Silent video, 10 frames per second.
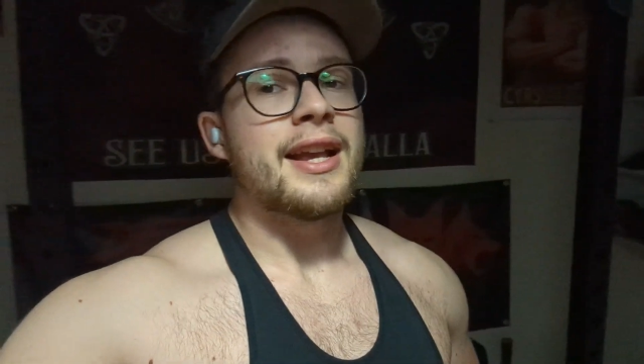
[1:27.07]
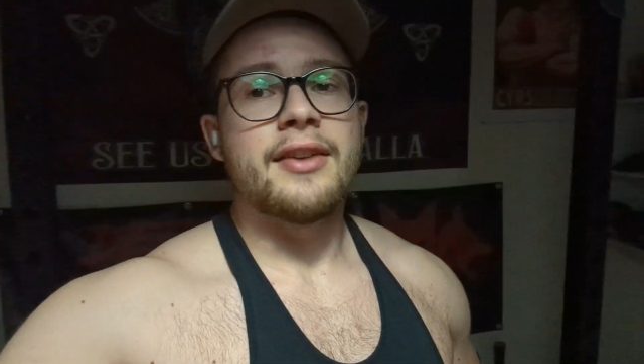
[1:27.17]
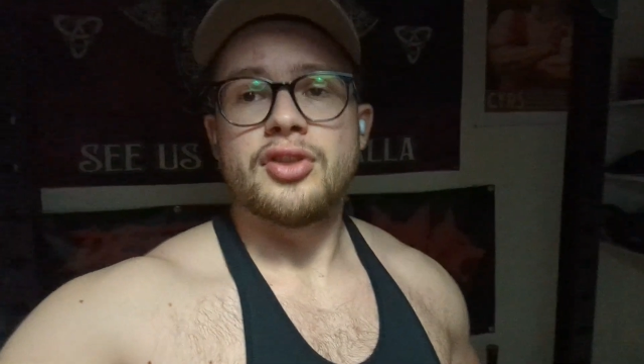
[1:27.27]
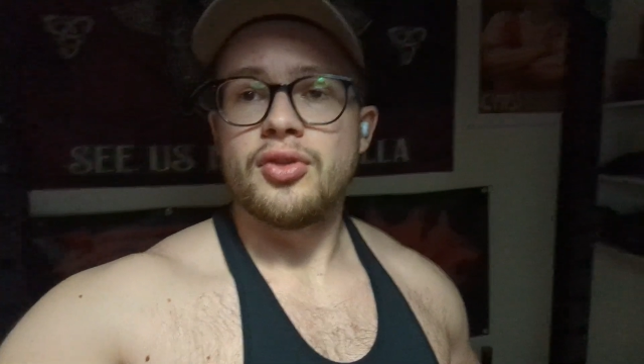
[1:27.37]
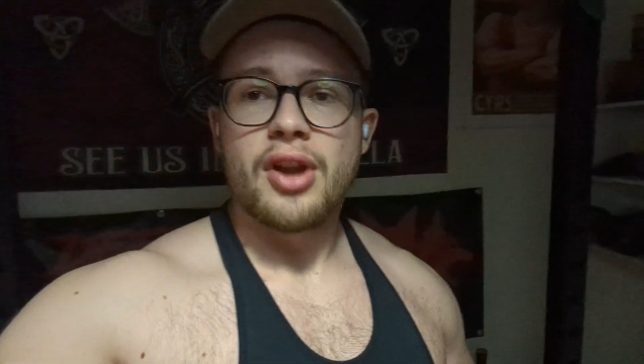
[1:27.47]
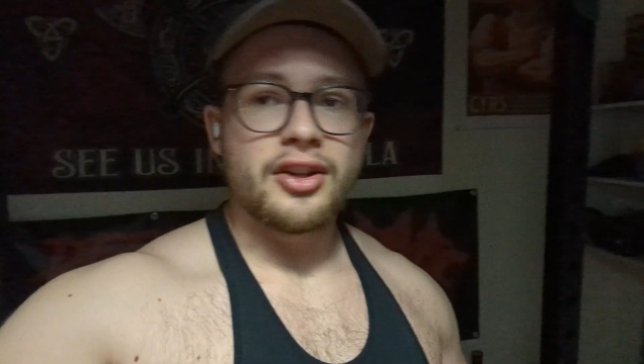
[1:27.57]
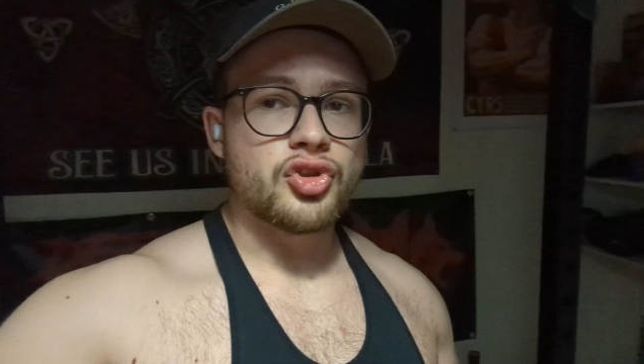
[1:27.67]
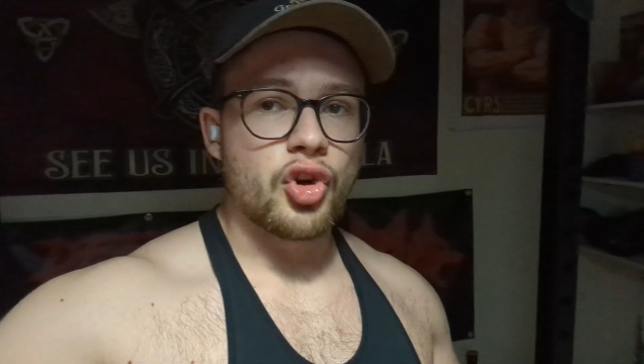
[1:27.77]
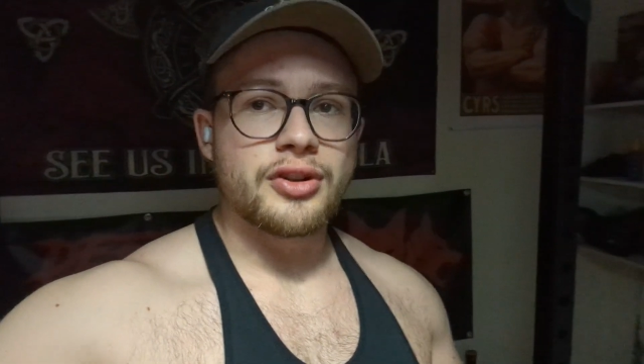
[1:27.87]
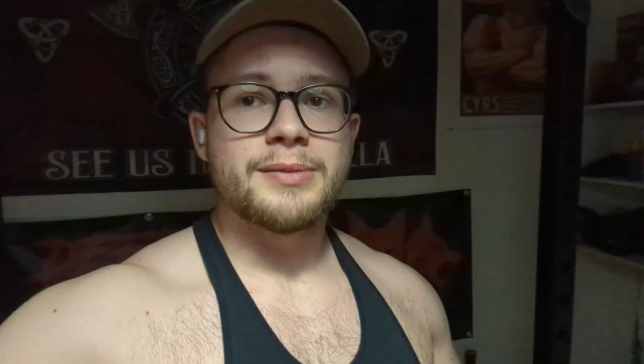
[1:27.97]
gives you a nice
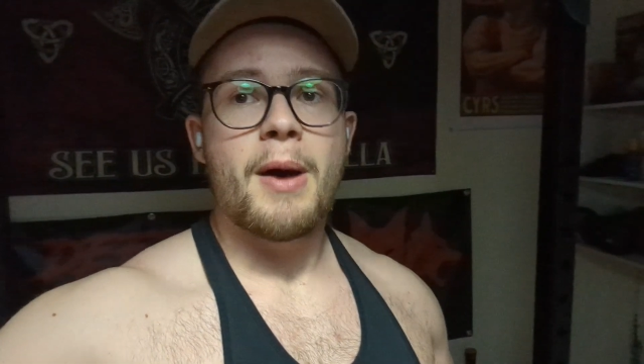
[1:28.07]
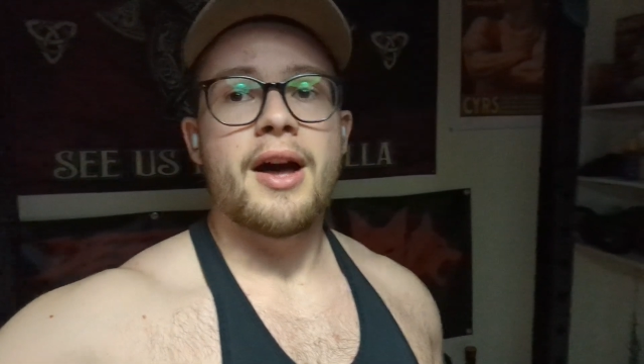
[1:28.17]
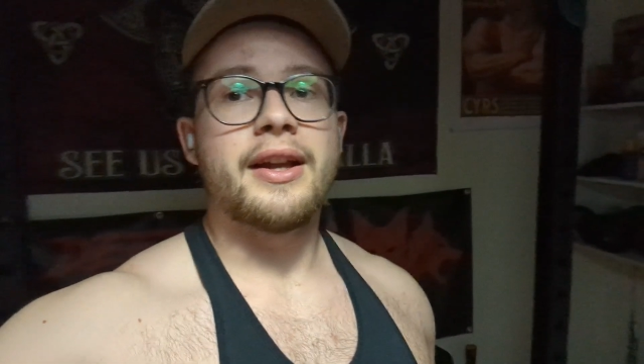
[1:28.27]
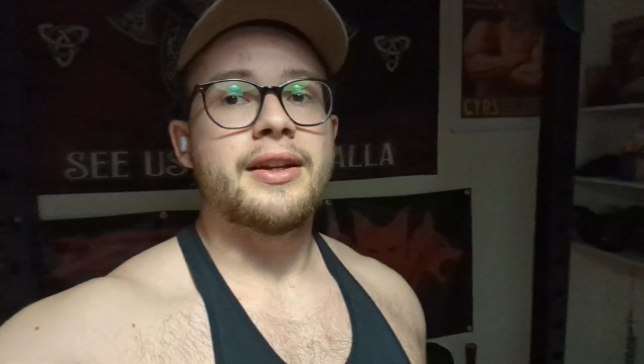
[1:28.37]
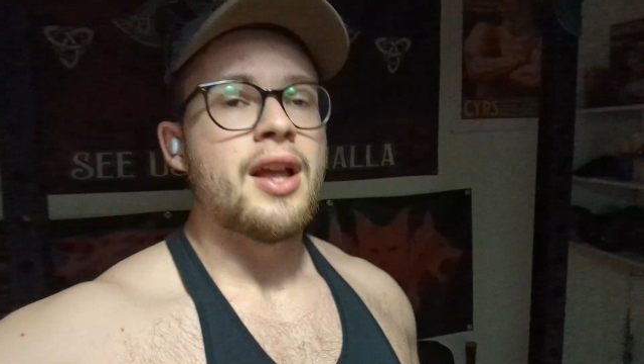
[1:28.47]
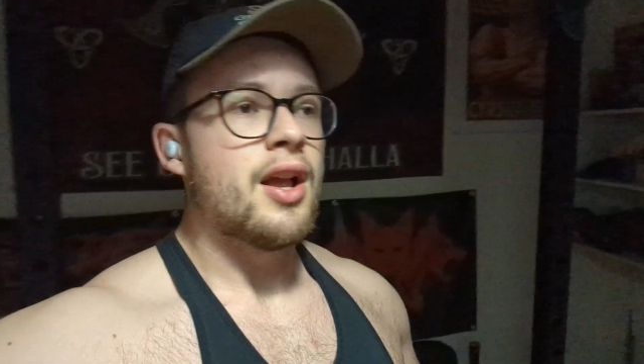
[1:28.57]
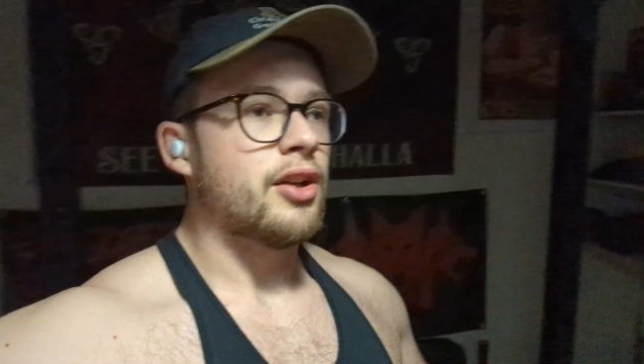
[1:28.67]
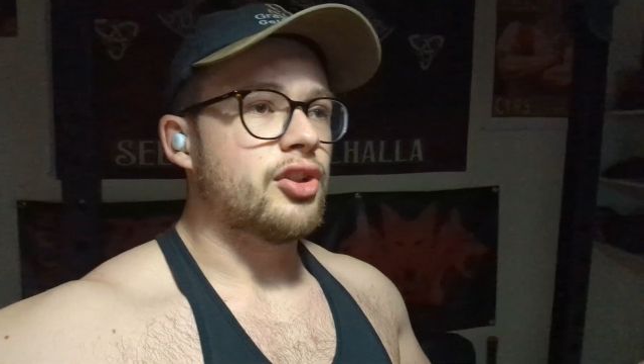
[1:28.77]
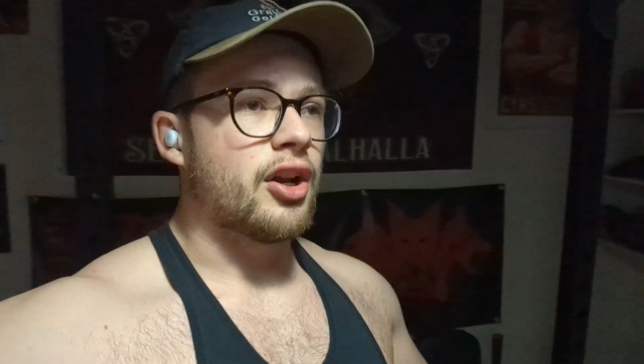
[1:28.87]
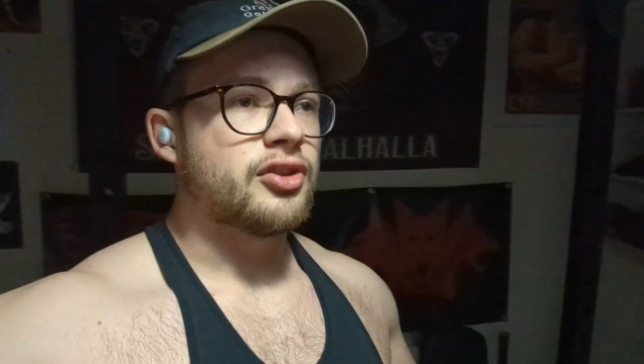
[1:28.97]
strong spine,
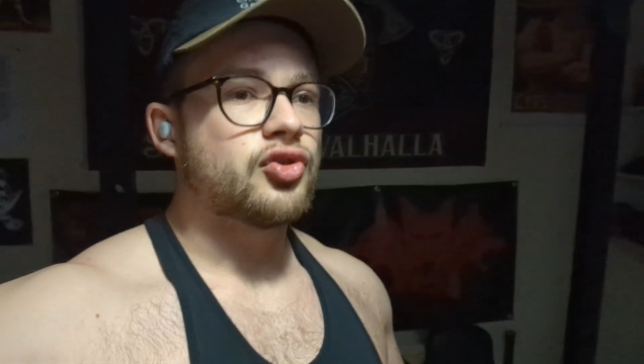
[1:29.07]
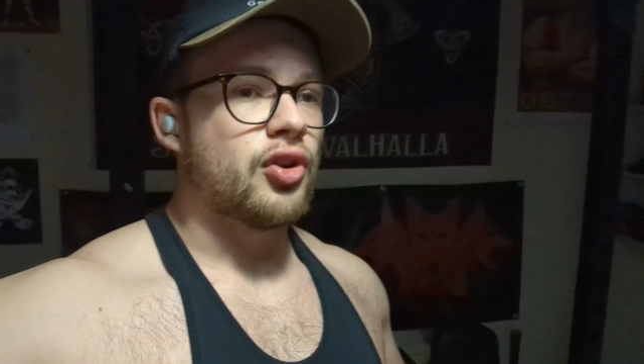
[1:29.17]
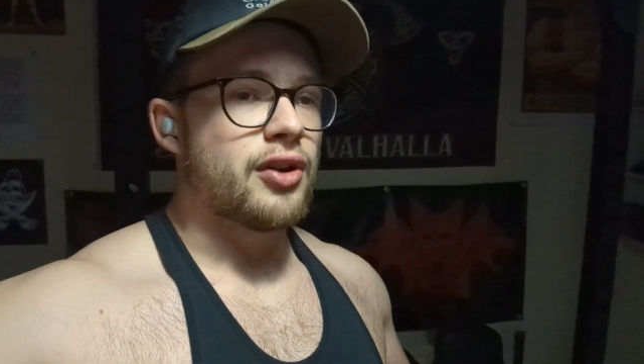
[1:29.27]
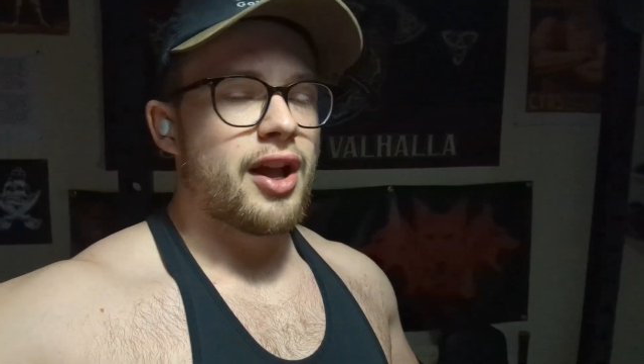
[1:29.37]
nice strong